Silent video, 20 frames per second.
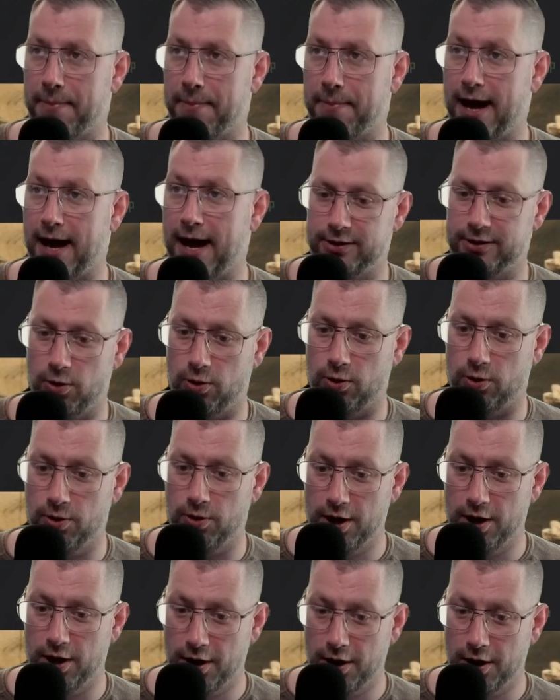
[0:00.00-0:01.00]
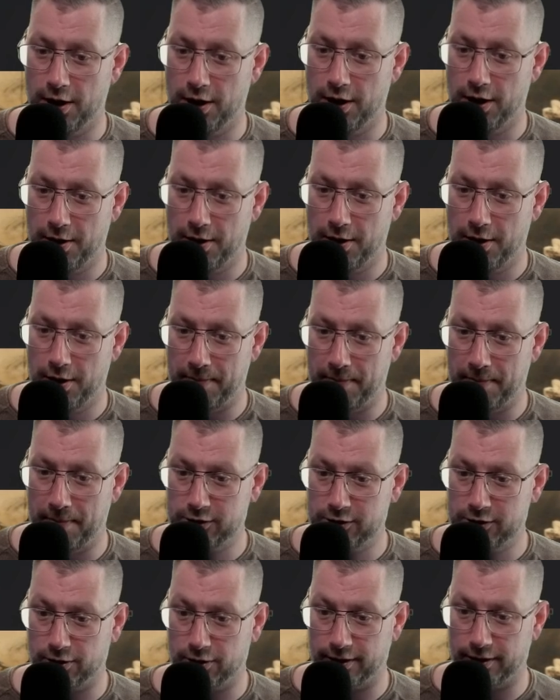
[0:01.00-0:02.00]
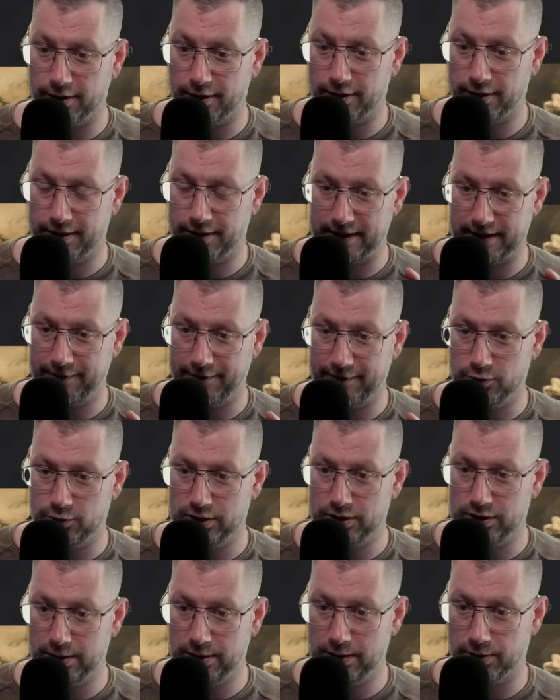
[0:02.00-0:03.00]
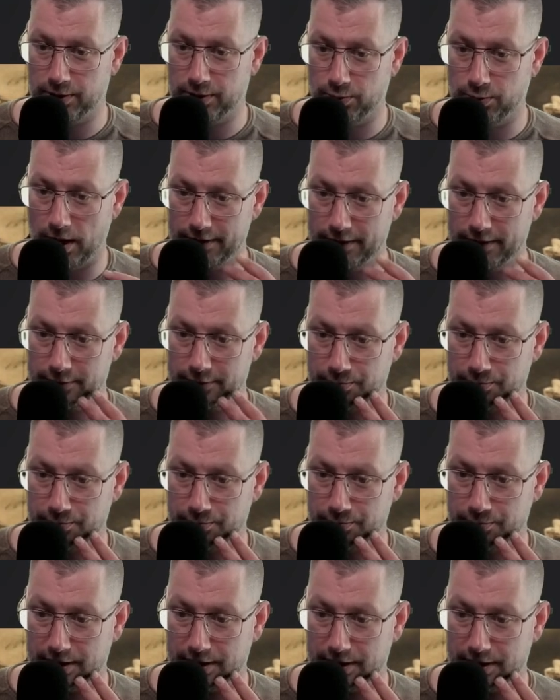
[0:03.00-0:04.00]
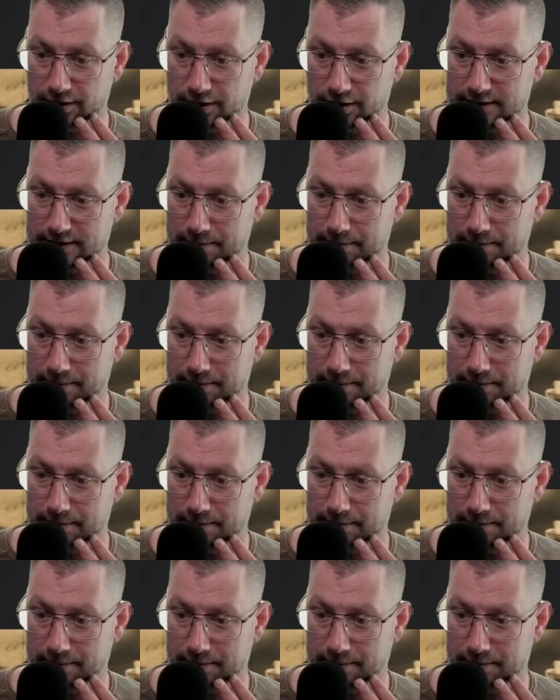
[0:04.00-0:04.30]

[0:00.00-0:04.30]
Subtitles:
So make sure that if you see what you want, press on it and press